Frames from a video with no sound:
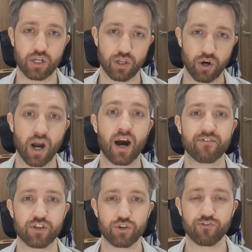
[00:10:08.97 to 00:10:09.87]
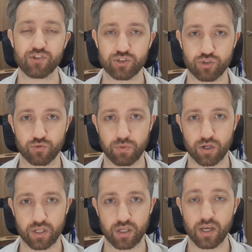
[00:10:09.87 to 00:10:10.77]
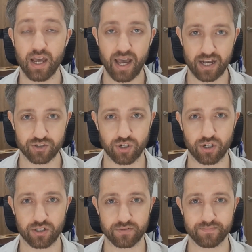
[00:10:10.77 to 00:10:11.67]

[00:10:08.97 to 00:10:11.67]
long after your physical body has gone.